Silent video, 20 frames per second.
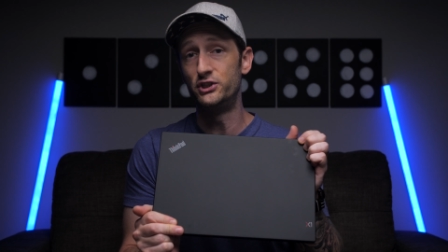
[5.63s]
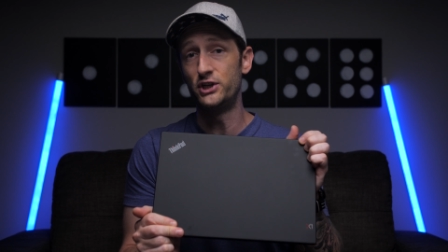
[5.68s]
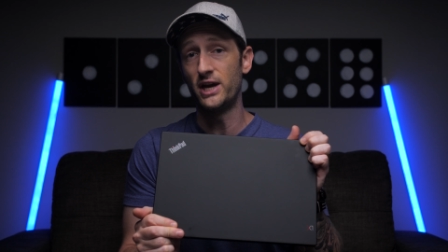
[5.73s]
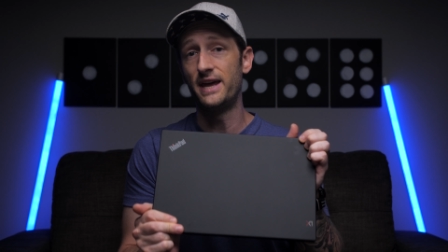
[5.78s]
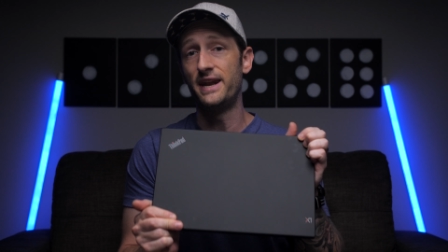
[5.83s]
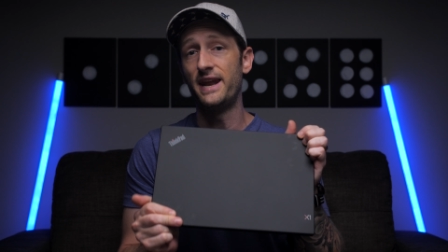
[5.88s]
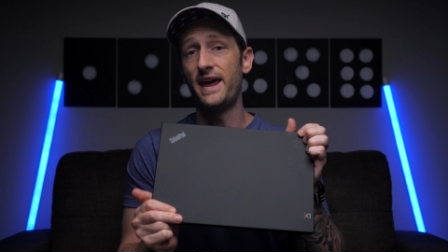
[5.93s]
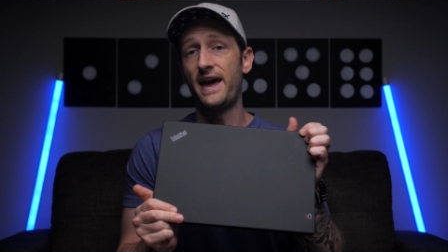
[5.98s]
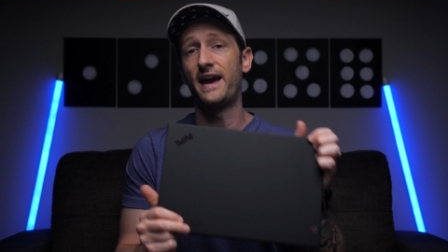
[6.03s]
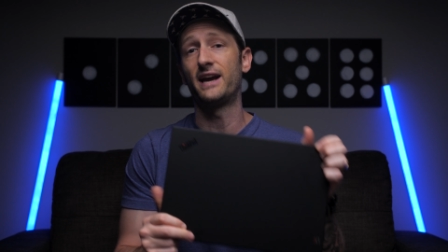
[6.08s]

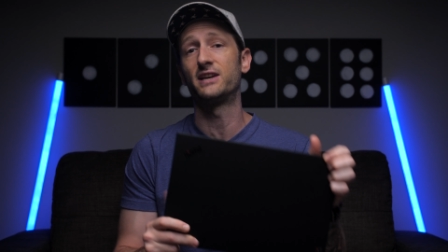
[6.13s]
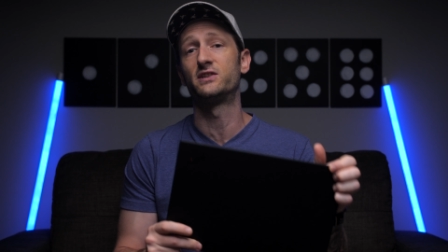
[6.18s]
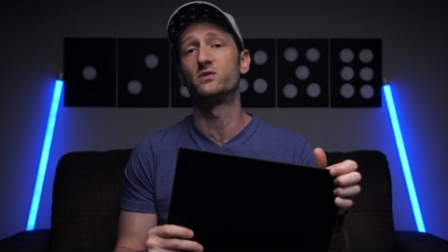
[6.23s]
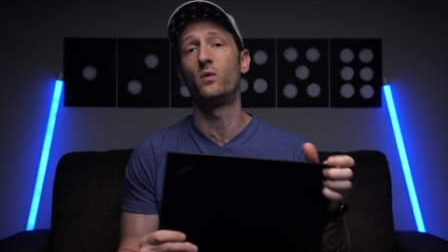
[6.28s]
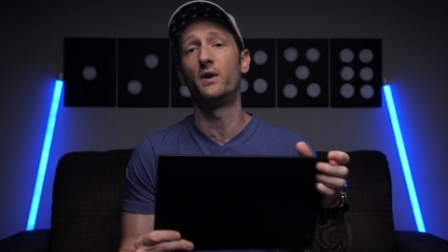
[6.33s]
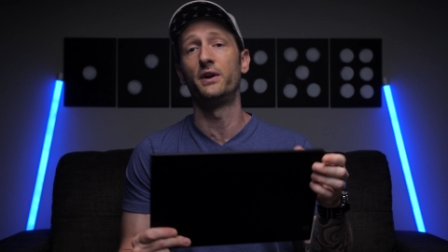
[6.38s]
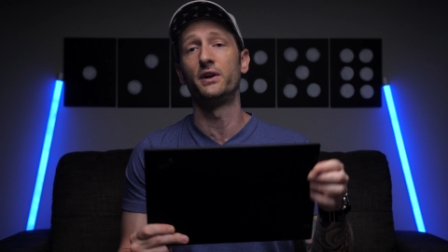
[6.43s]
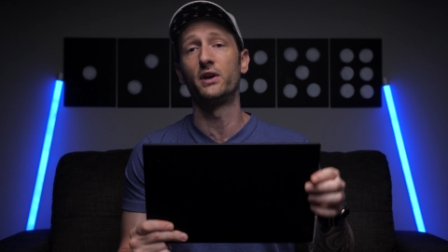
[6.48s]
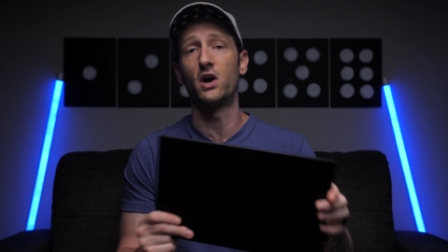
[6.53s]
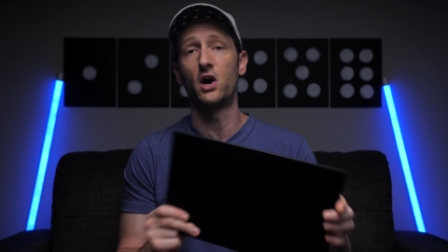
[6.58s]
gen
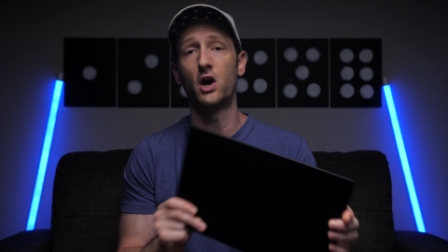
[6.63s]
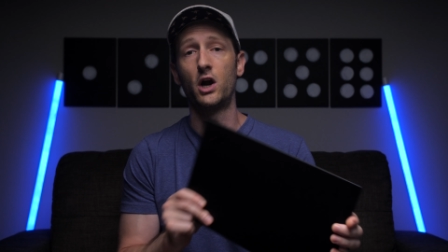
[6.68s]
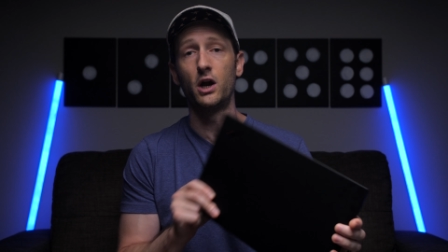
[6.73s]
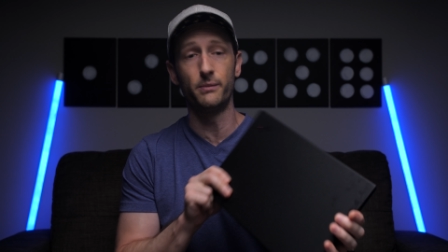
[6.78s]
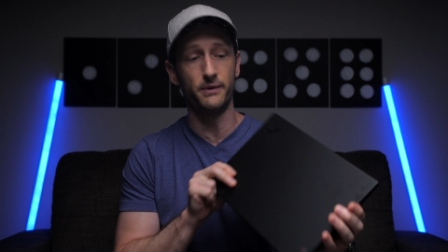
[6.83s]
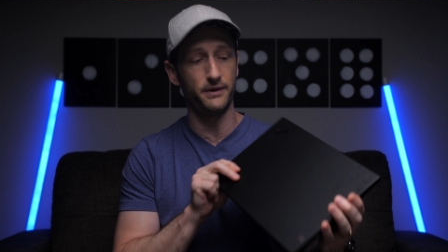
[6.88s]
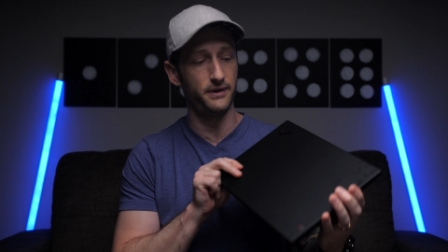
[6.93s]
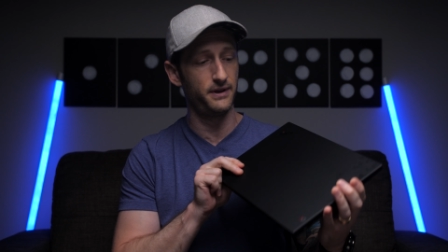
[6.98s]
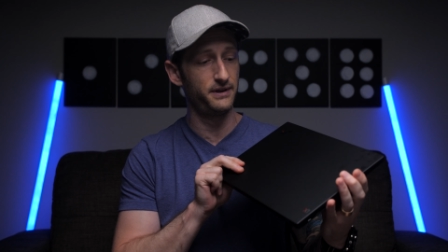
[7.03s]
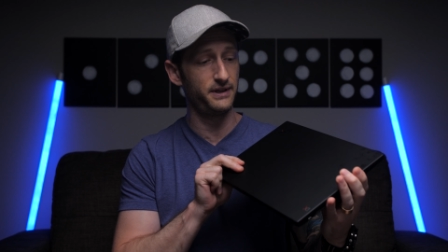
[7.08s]
X1
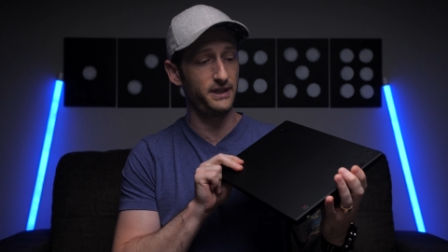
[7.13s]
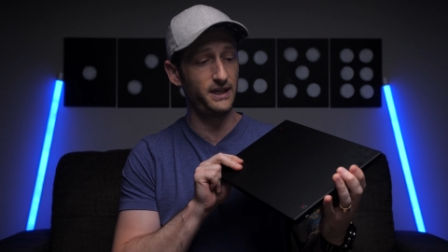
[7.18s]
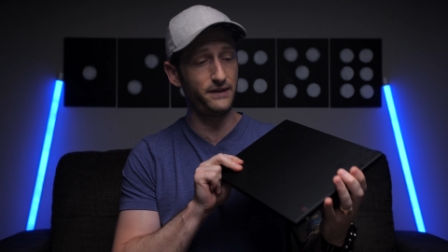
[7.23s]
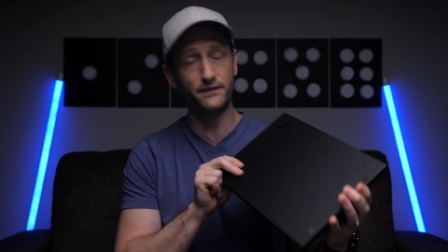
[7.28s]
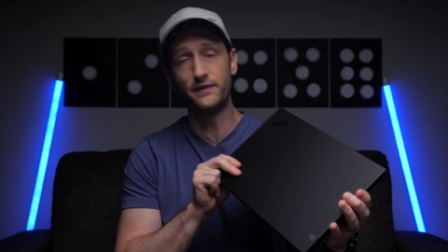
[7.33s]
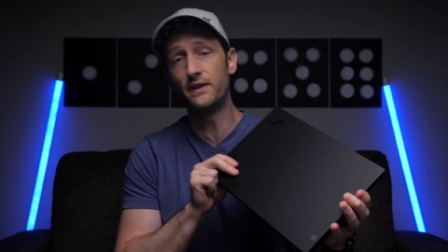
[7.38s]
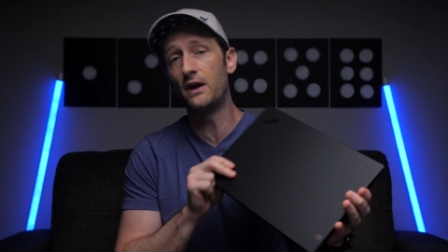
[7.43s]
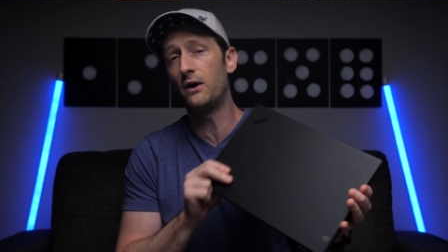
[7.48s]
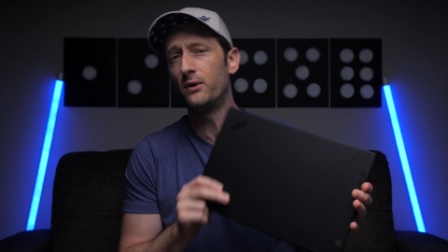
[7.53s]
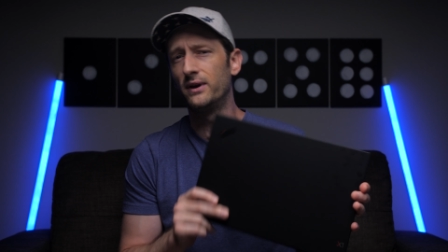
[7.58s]
Carbon, and
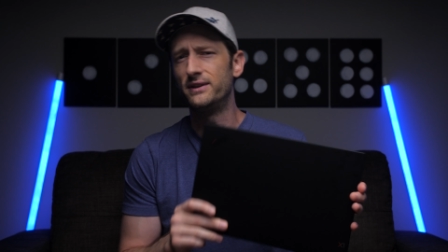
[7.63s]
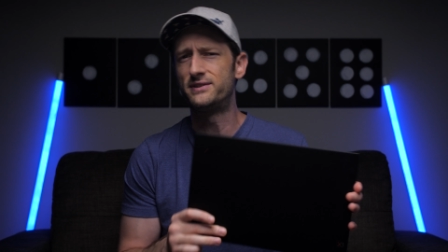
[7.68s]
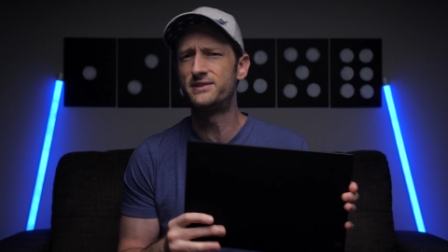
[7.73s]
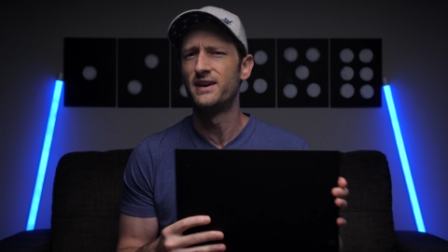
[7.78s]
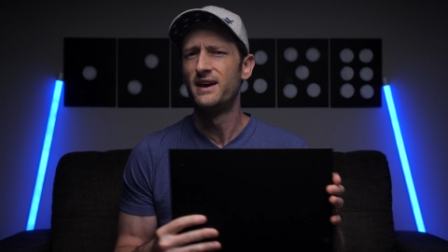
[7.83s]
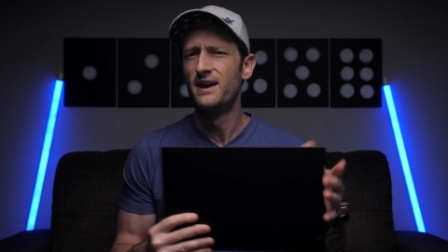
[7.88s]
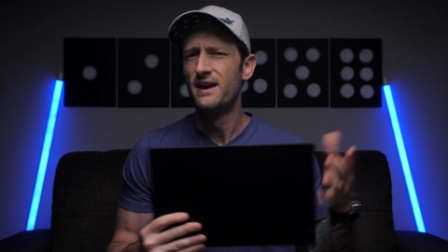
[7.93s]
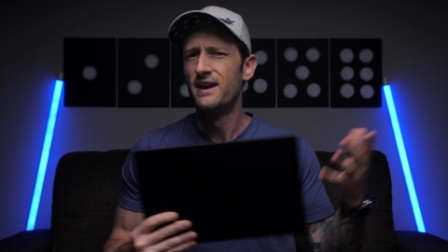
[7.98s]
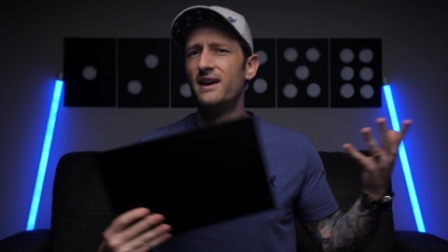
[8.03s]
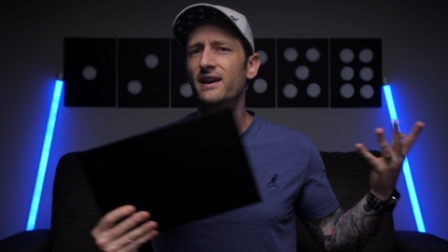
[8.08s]
even though it's,